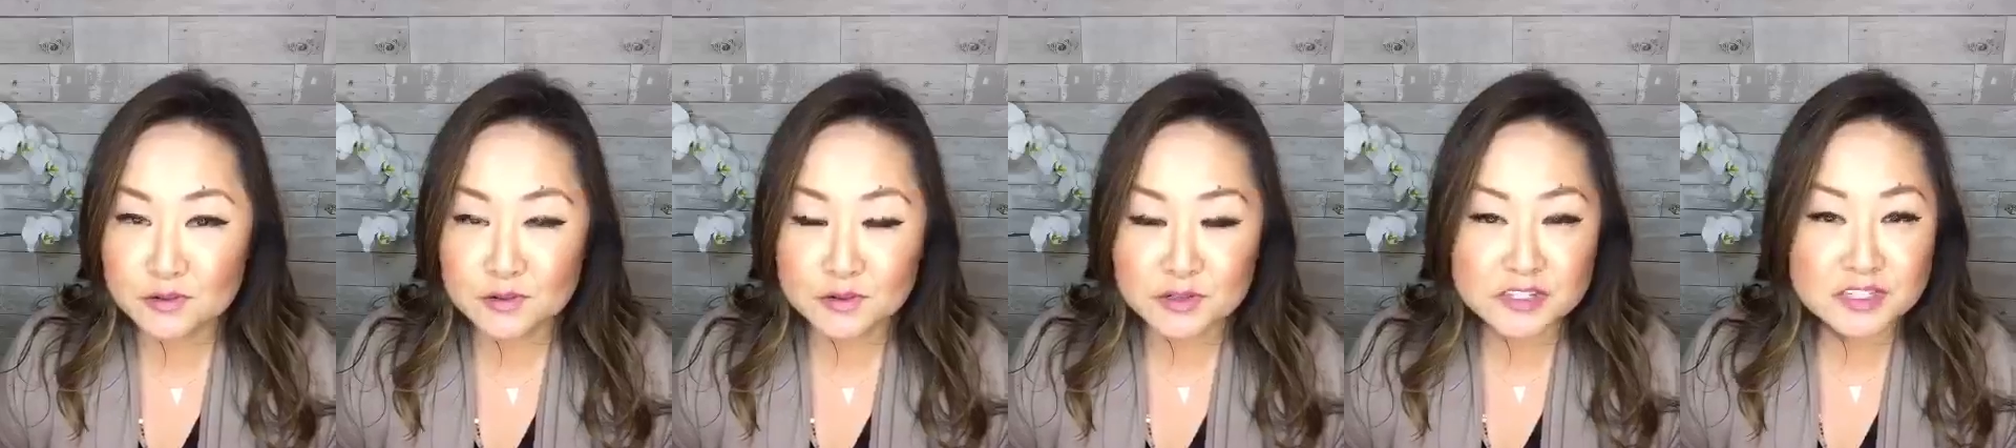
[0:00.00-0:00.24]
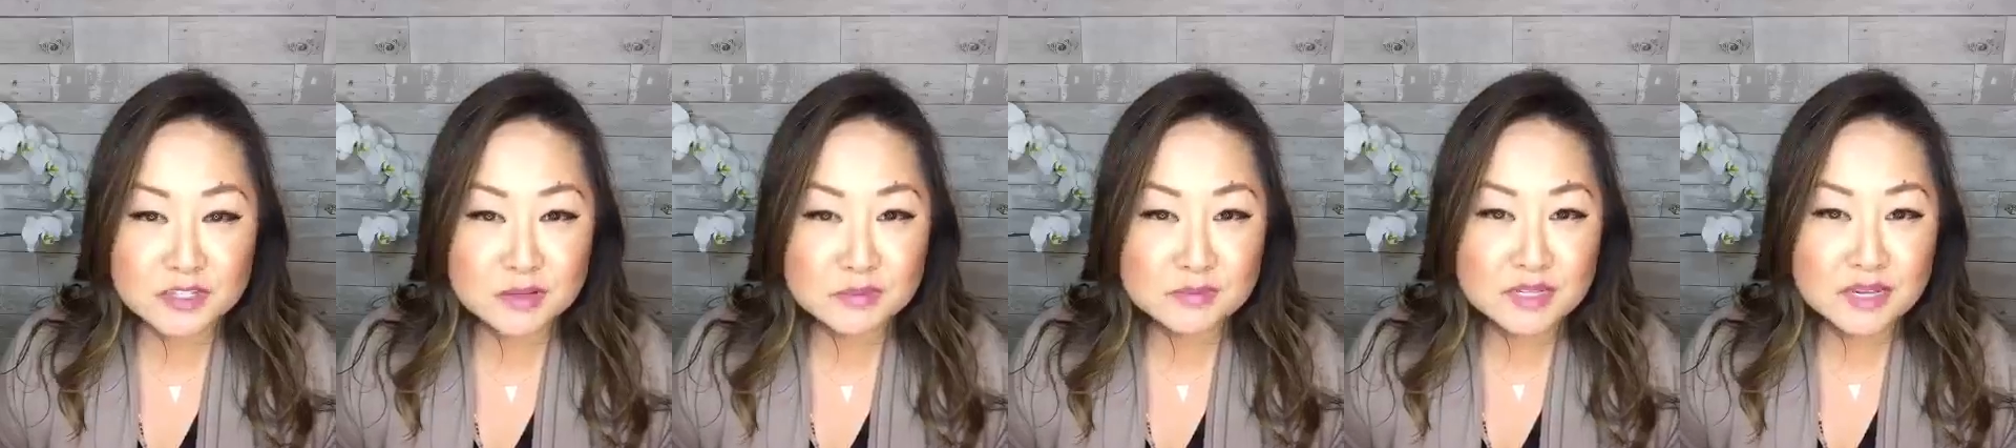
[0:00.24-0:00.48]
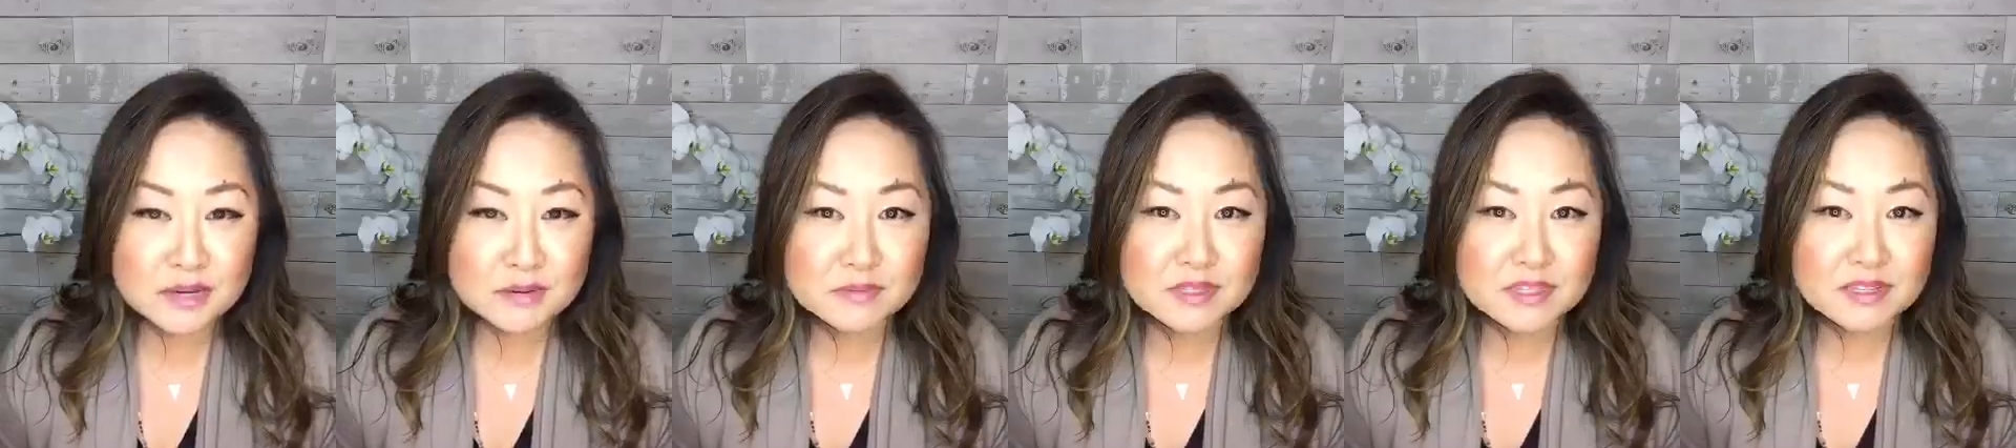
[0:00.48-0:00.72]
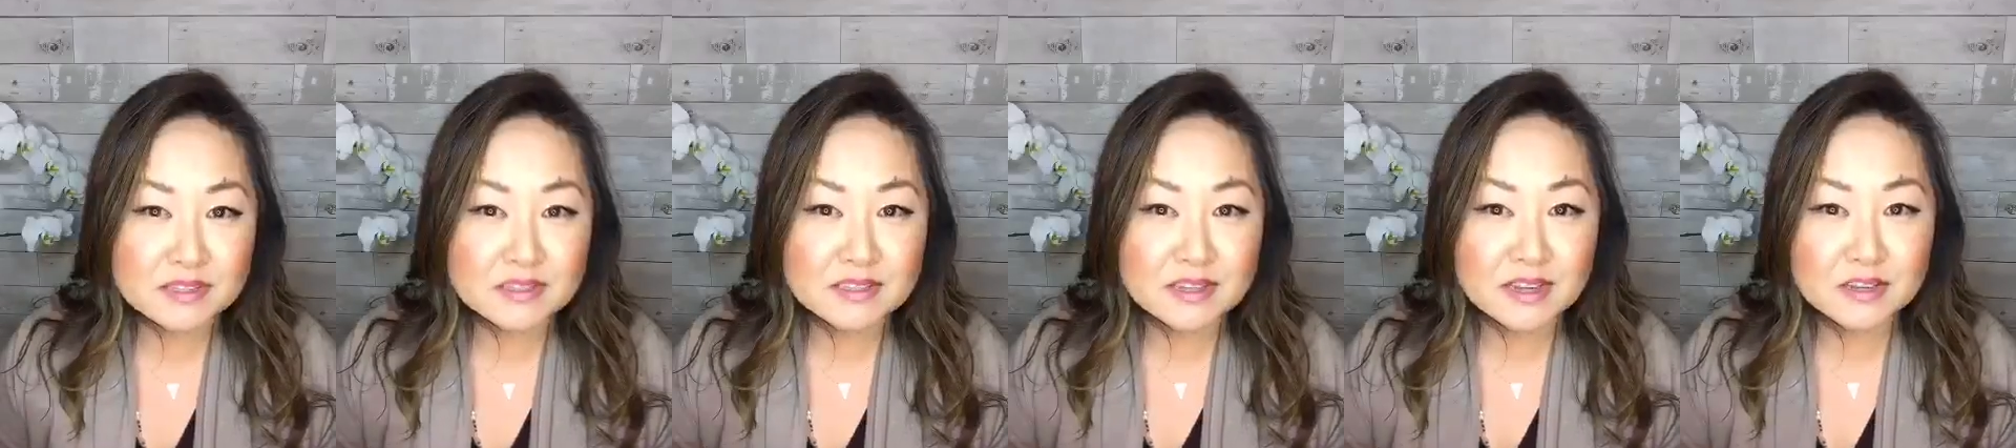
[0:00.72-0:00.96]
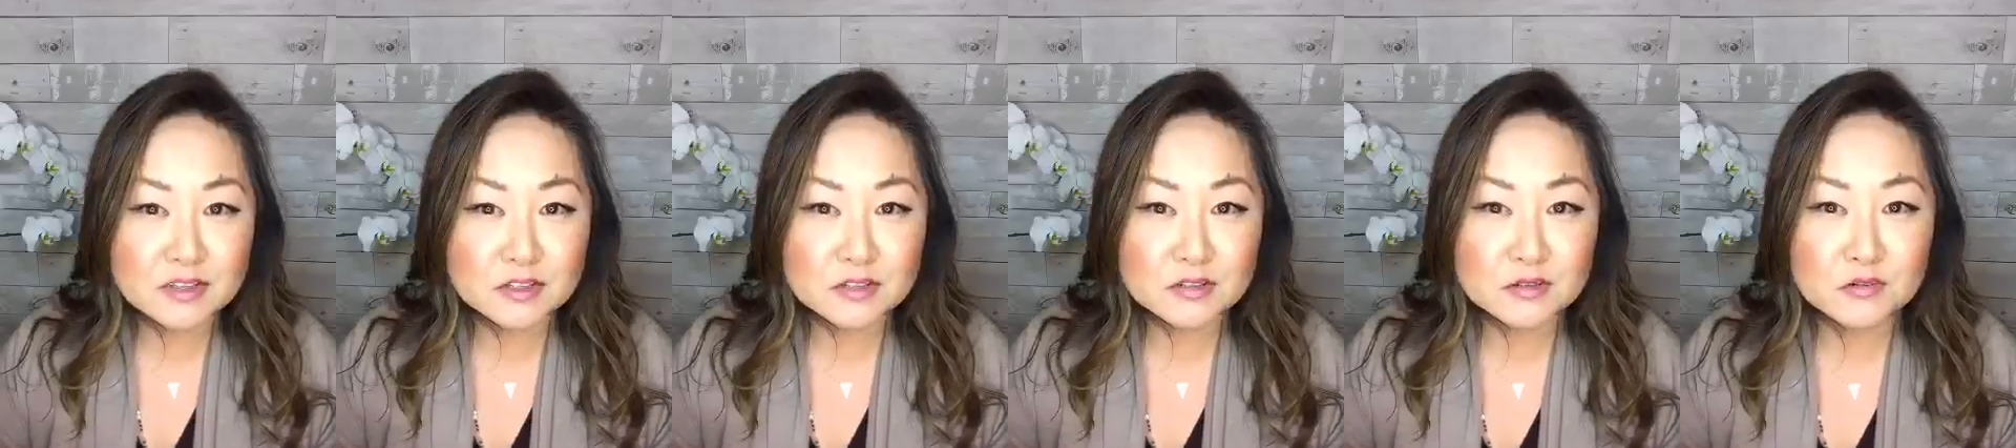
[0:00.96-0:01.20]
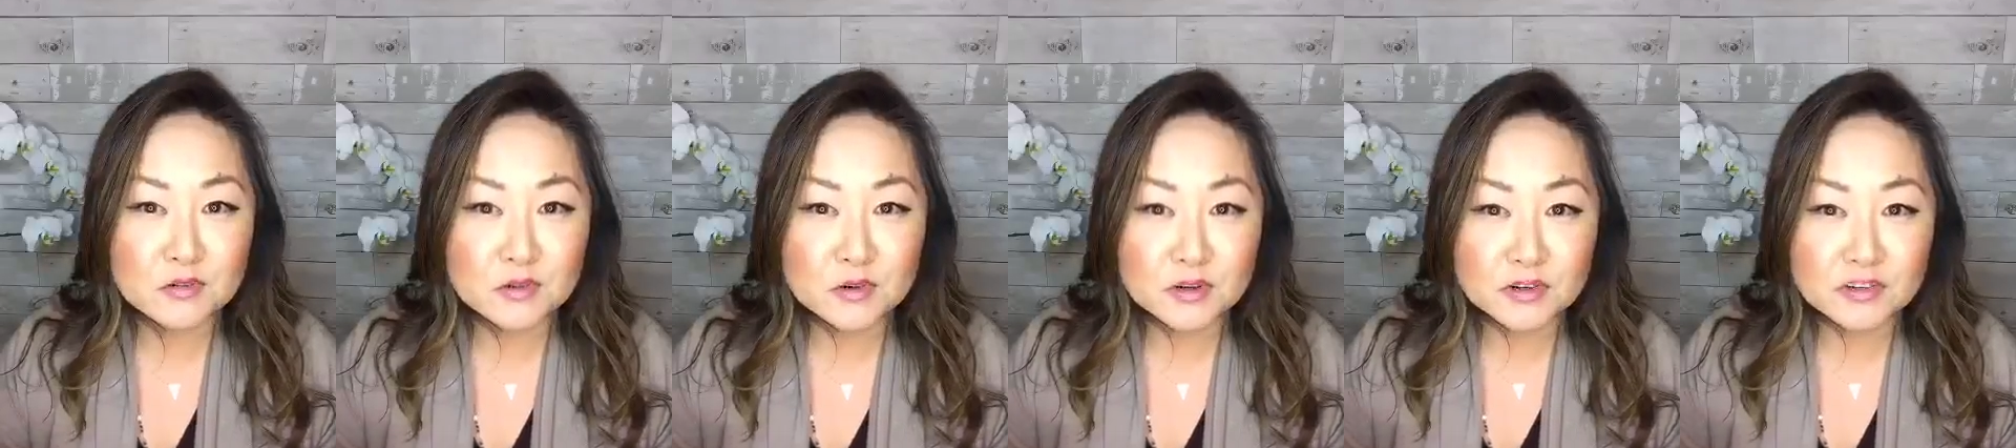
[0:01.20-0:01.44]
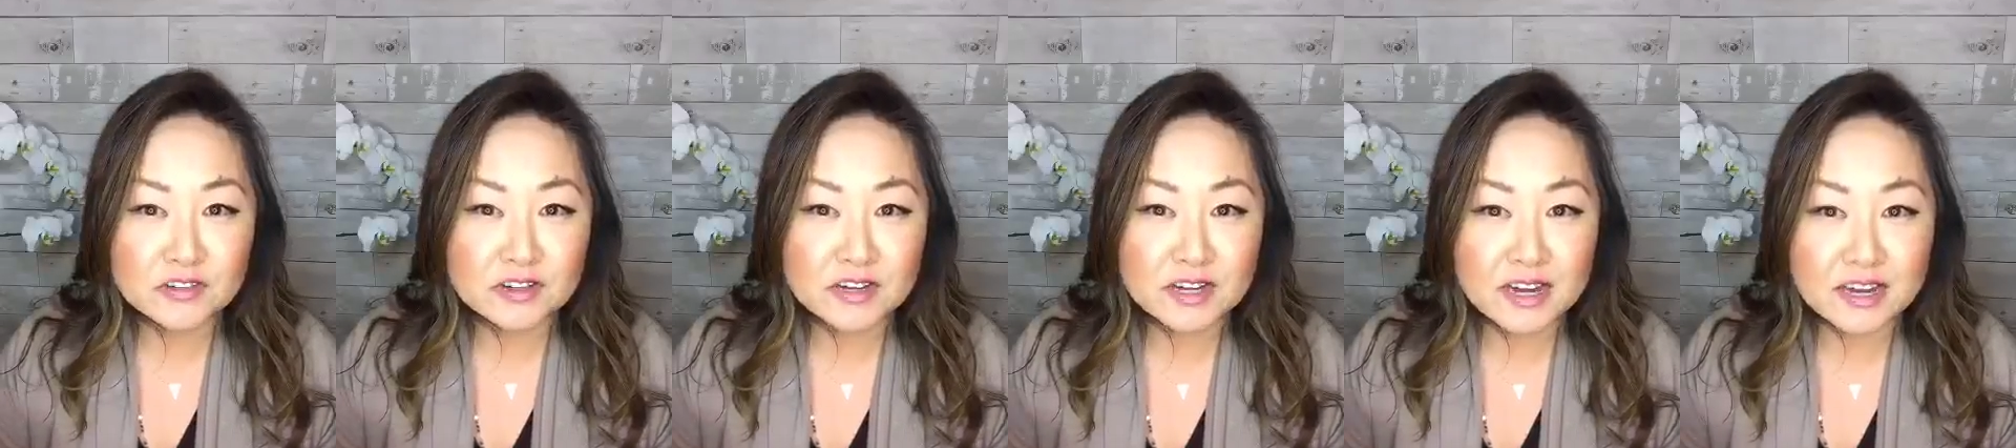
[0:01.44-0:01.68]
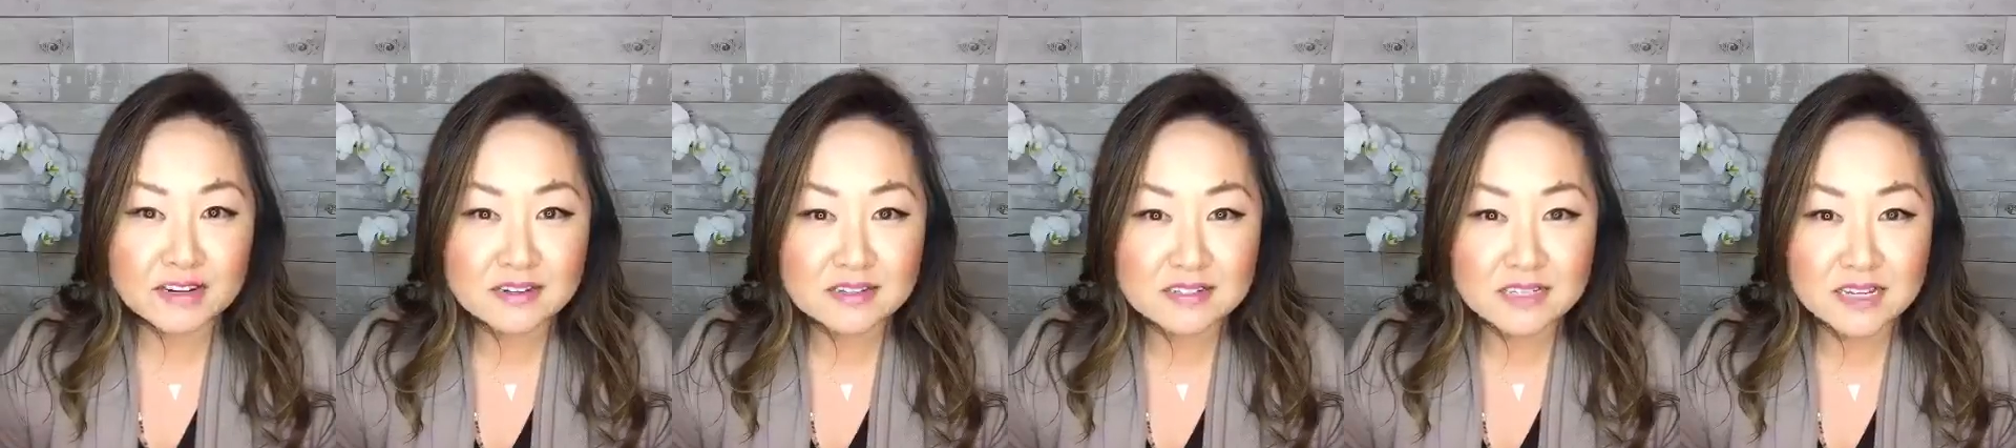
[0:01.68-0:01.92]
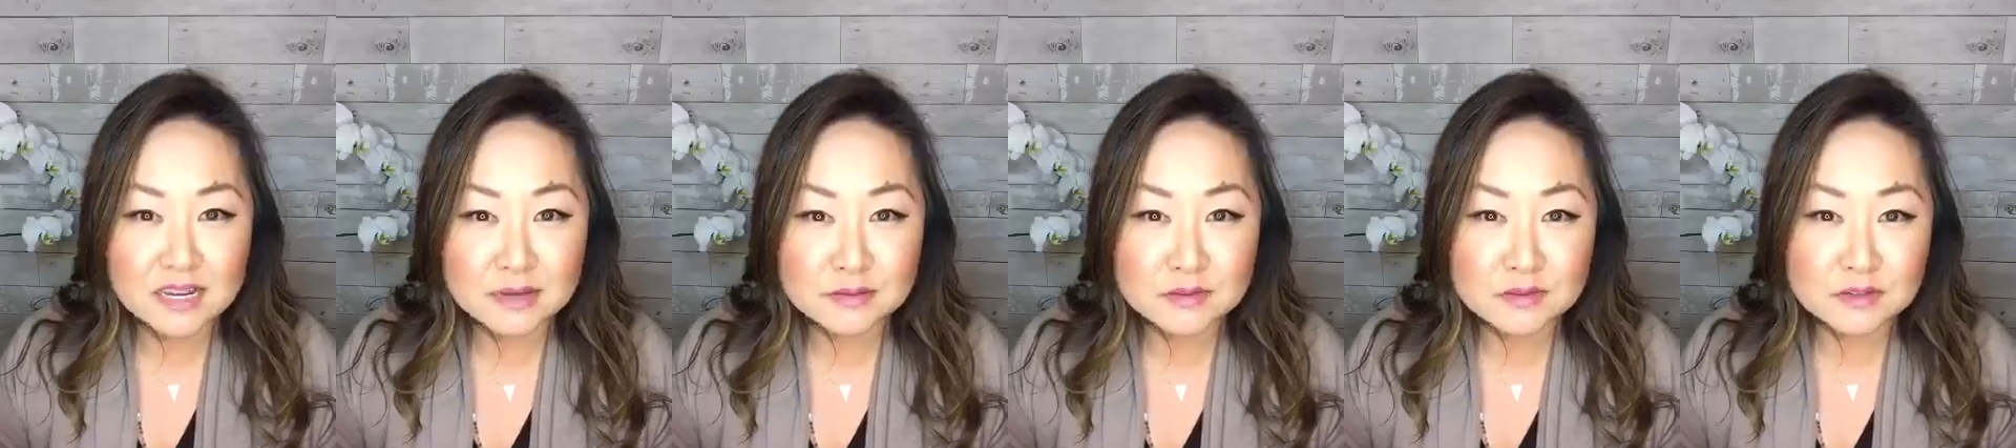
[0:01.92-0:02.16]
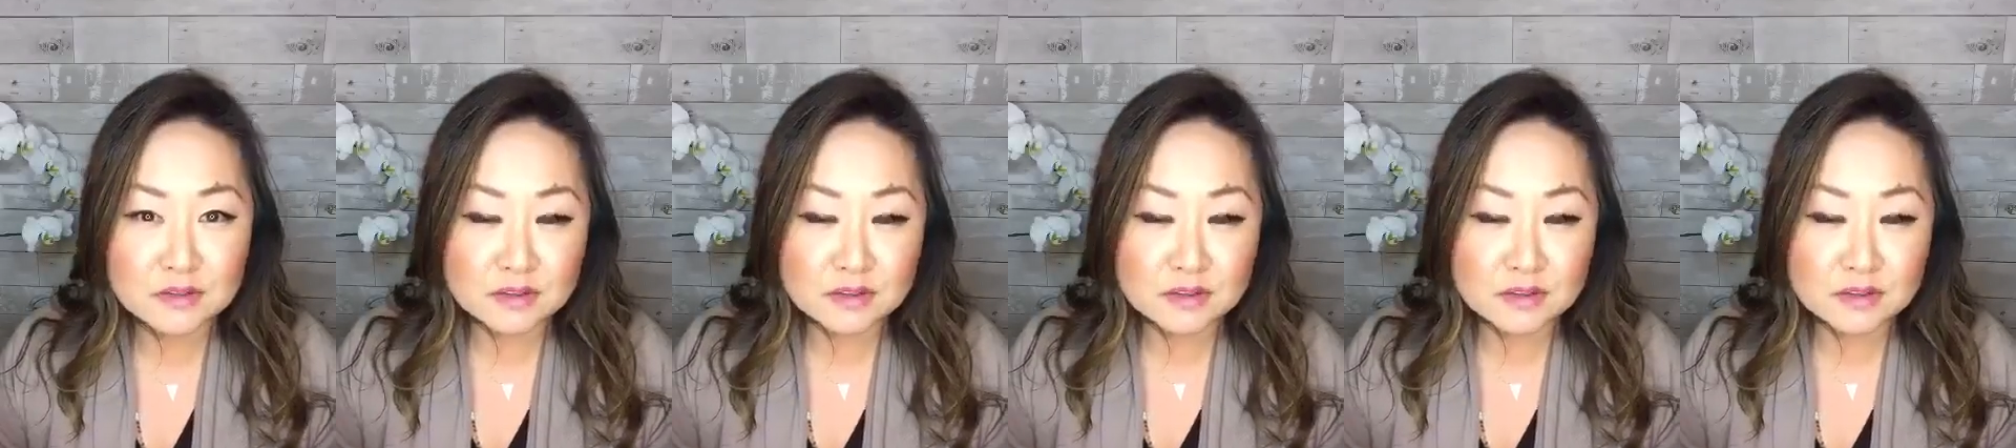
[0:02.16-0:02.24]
or sometimes they let you order ahead of time